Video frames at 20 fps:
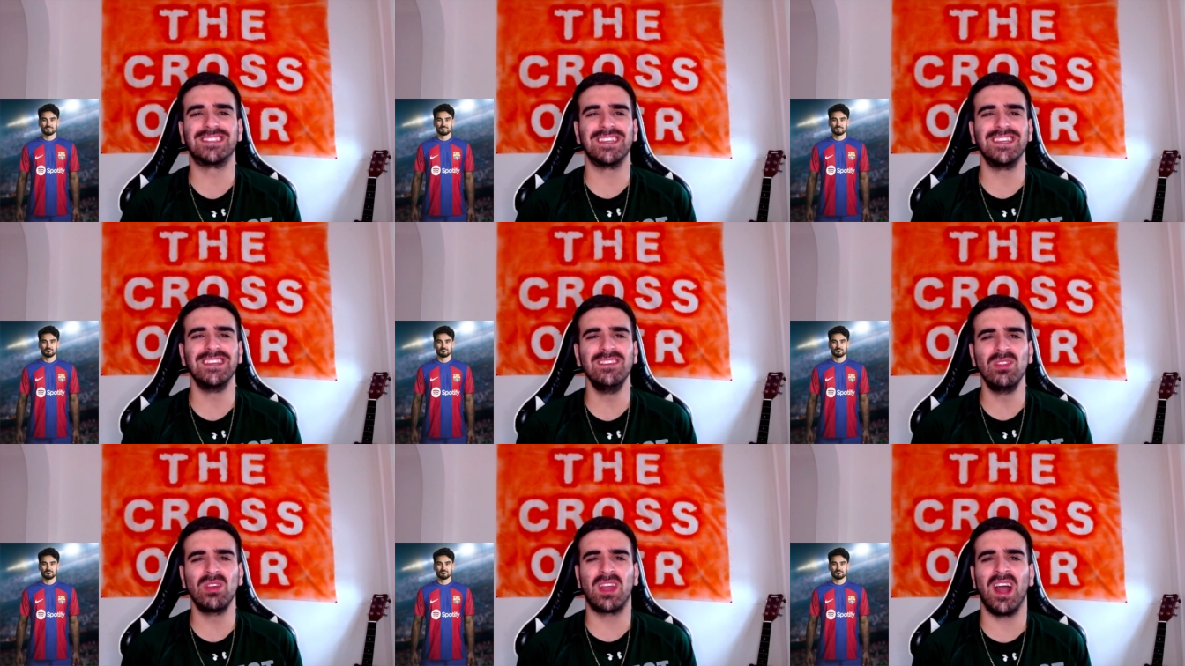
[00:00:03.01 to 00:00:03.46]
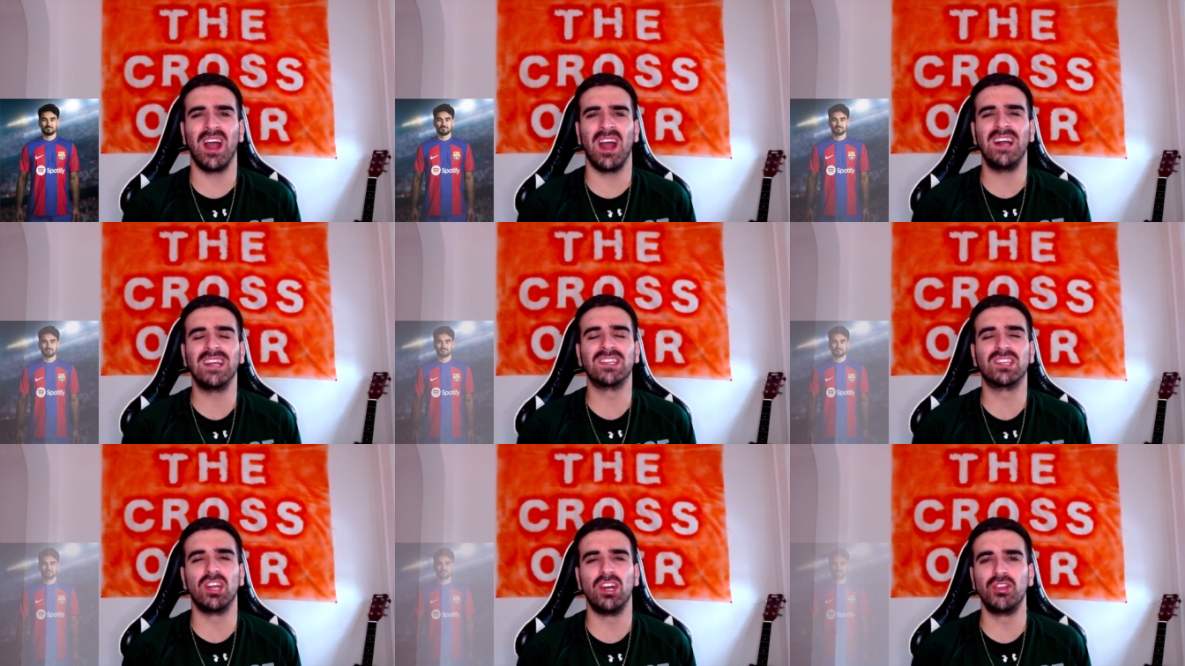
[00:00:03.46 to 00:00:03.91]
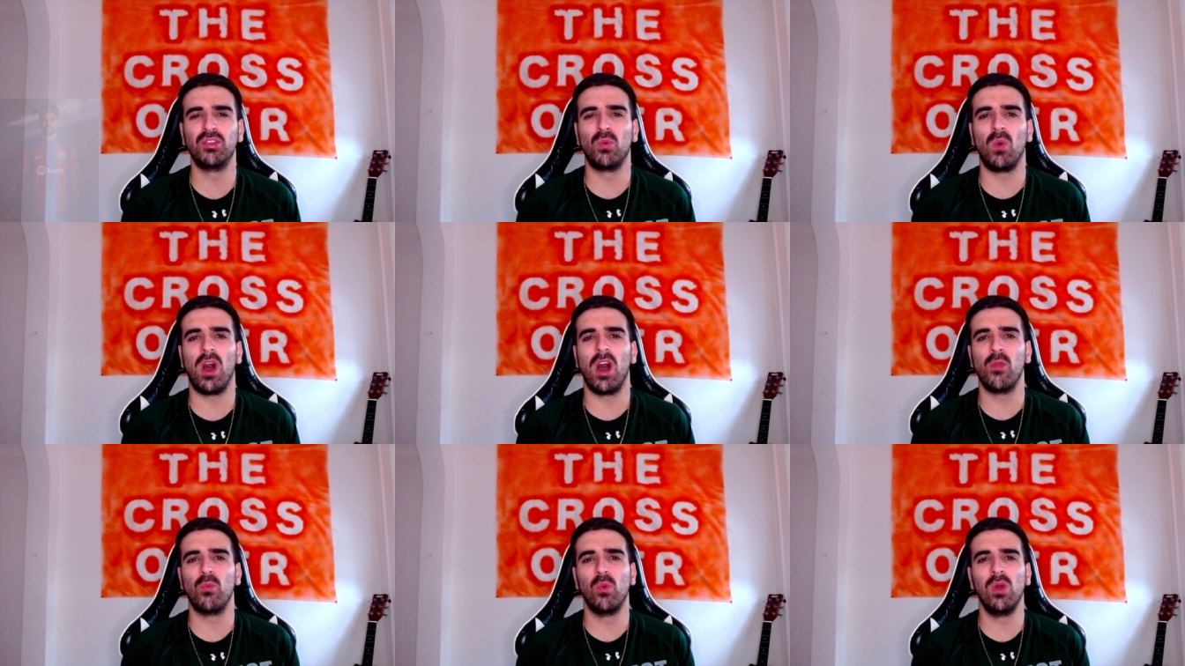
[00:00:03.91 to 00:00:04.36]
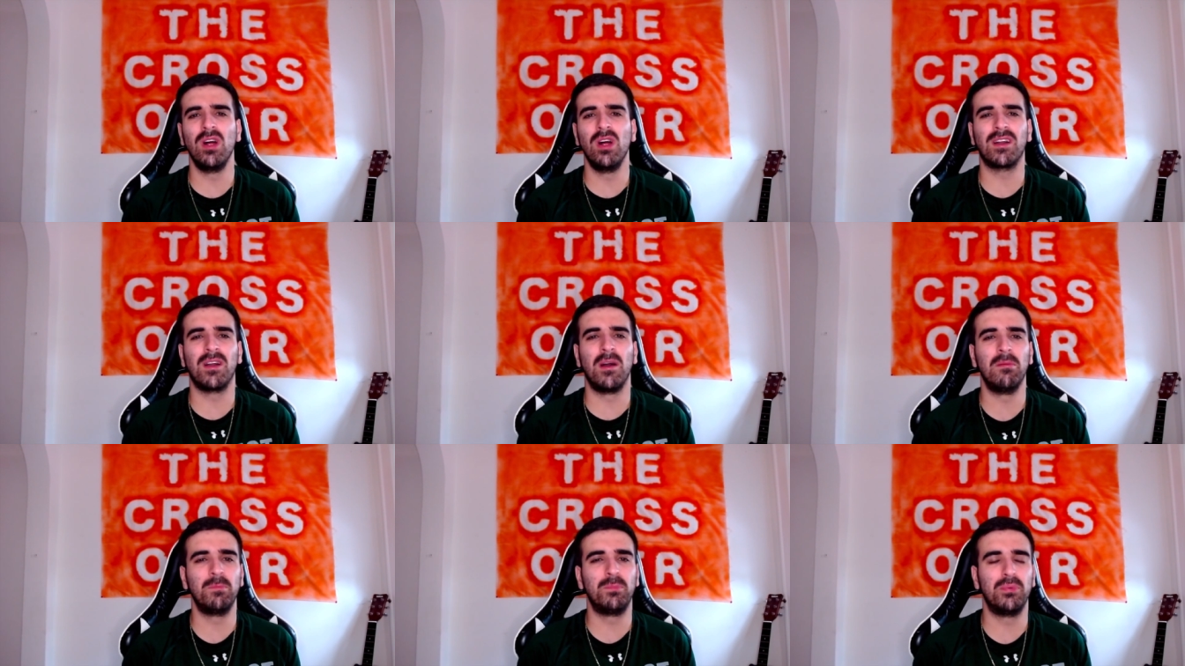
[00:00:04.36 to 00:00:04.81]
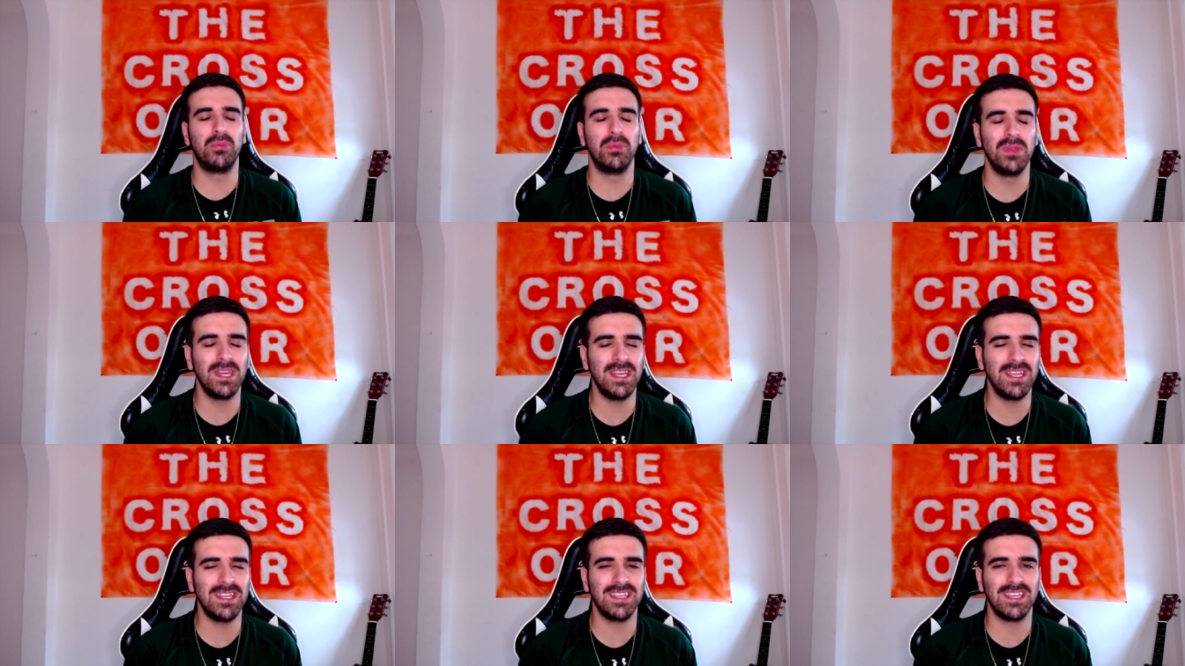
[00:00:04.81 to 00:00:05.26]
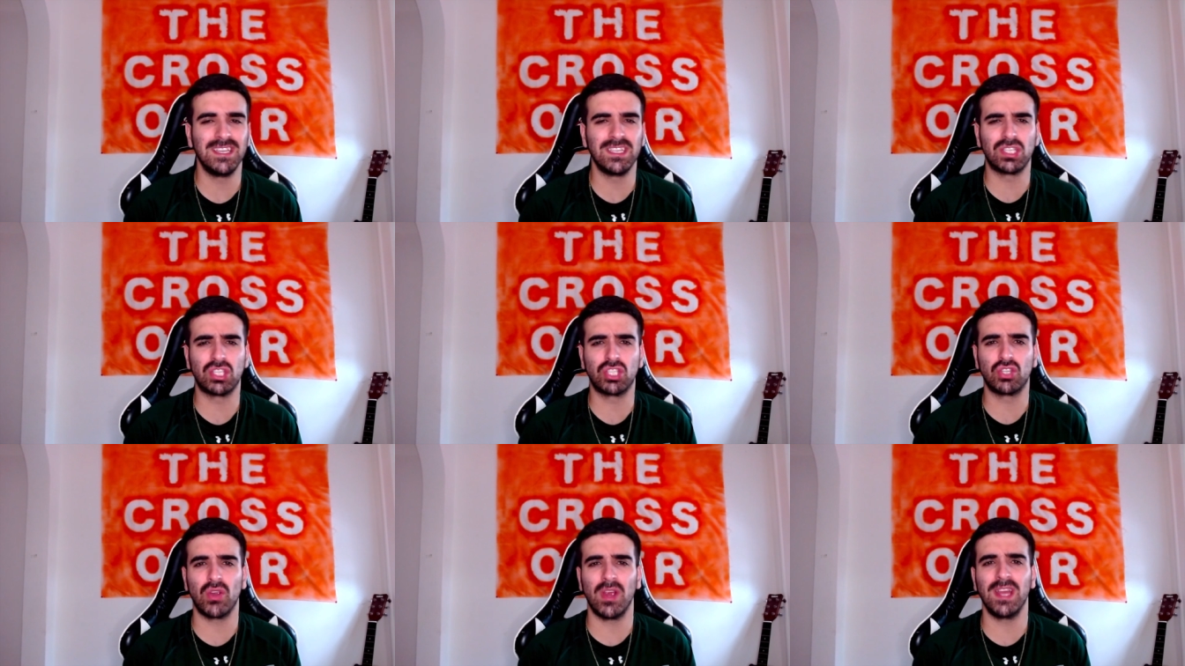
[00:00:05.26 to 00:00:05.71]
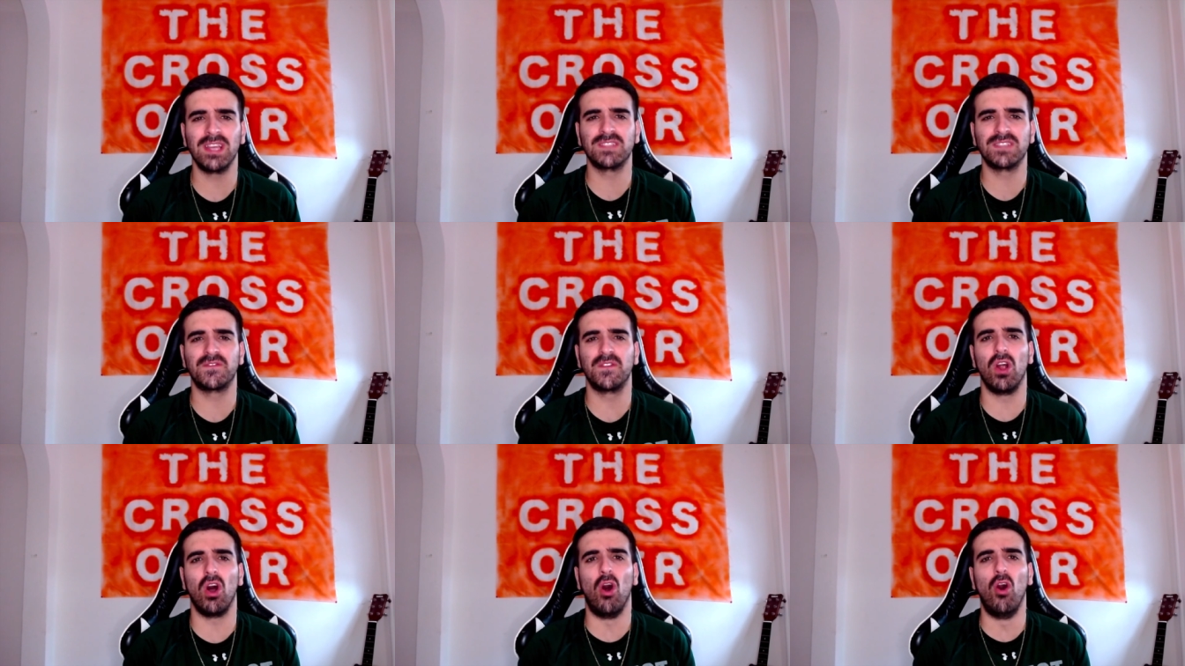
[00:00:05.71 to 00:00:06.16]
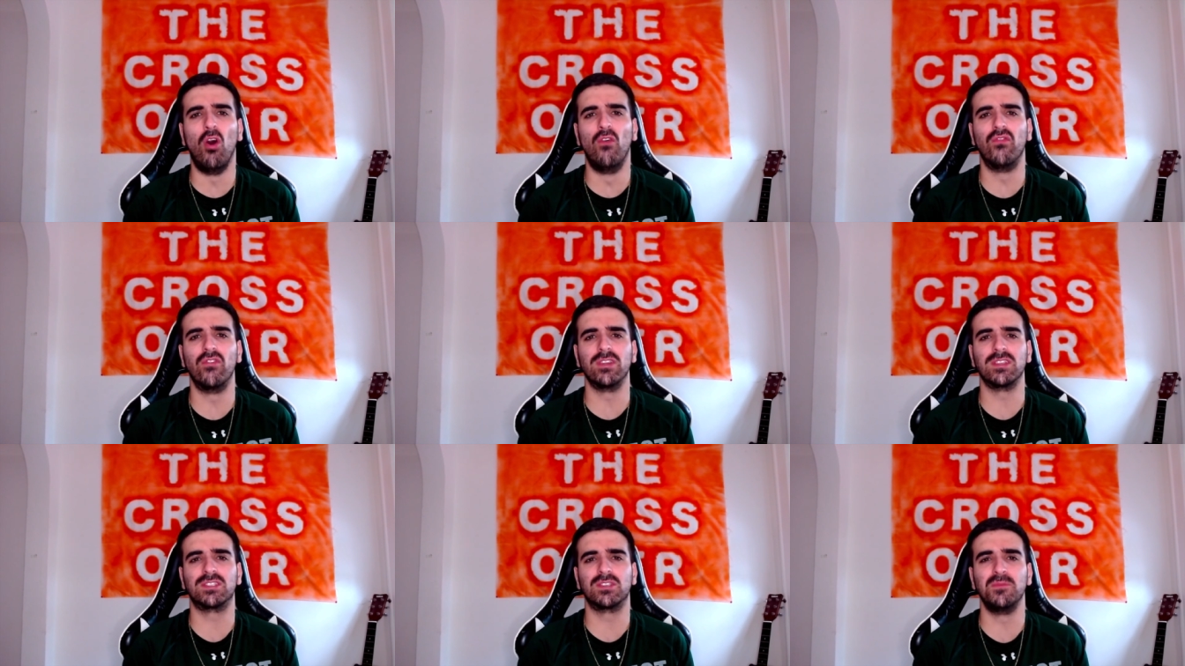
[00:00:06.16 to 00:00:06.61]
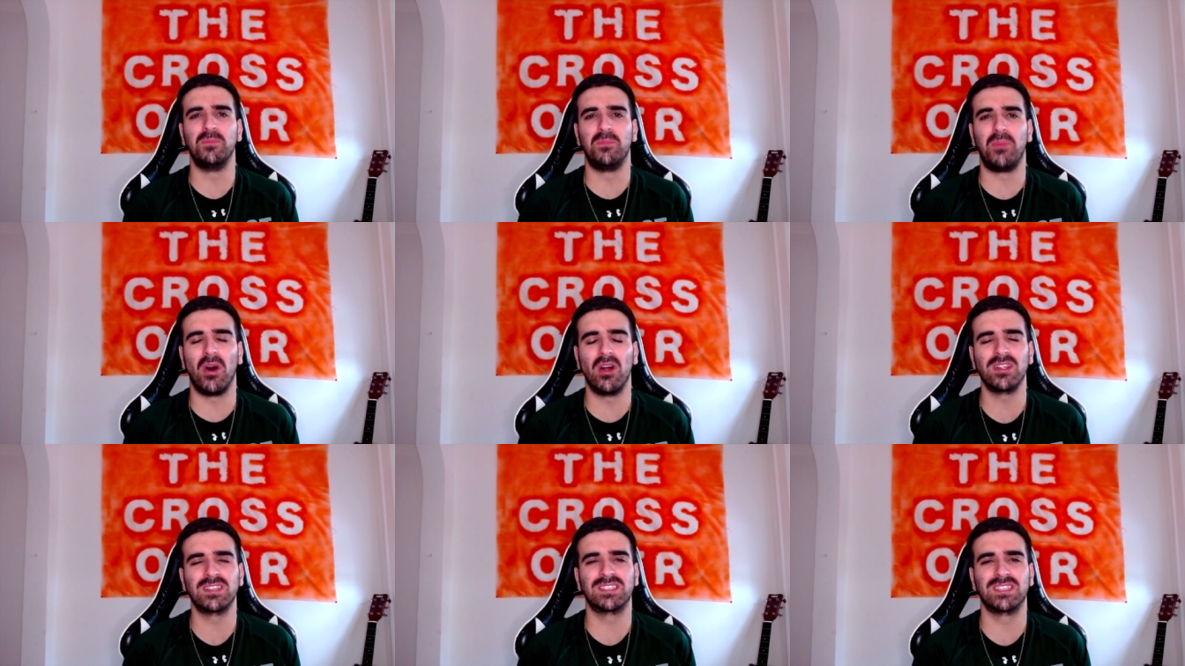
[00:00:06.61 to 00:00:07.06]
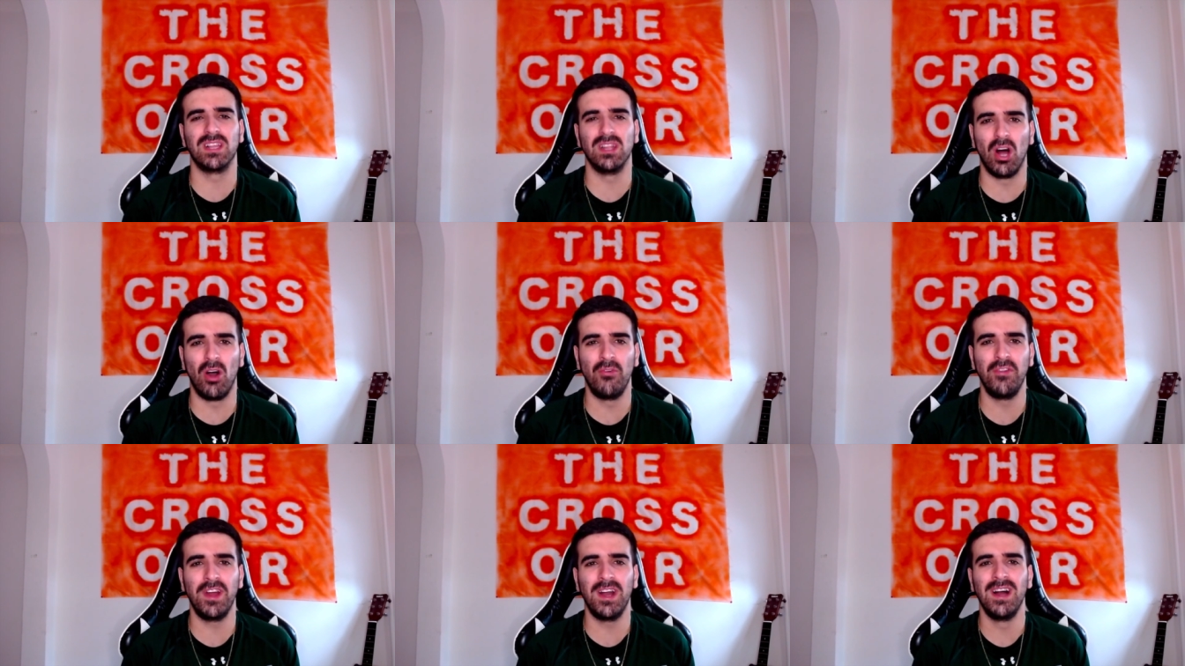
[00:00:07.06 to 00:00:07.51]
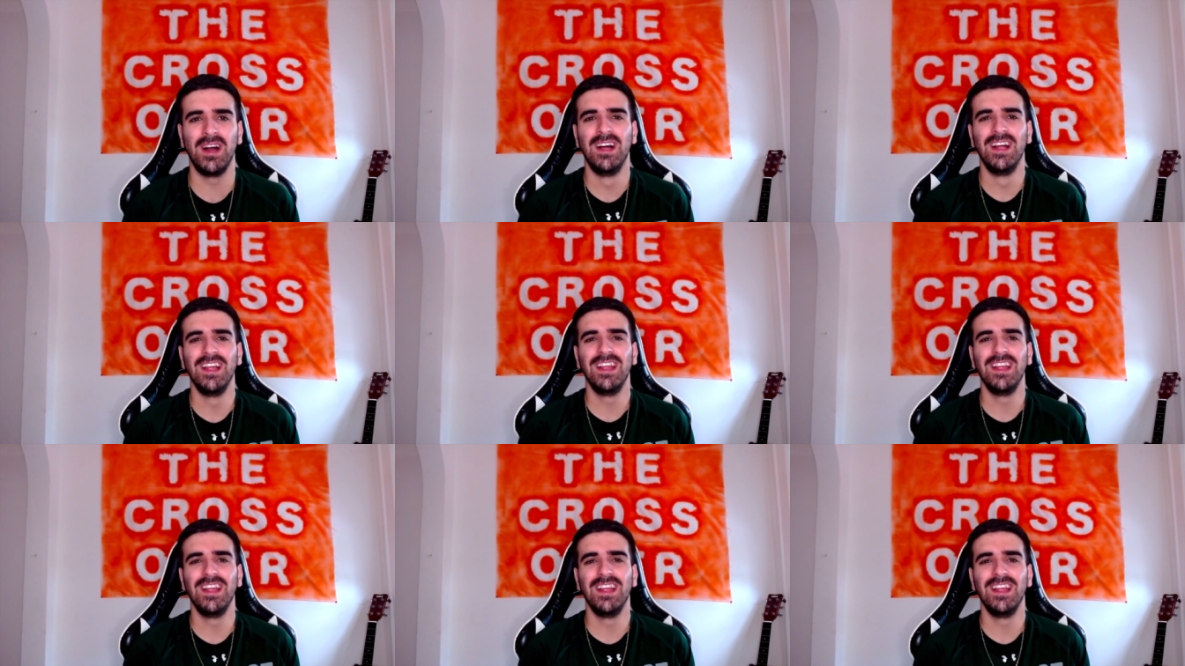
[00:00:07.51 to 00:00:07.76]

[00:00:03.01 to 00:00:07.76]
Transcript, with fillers: Ilkay Gundogan will complete his transfer over to Barcelona,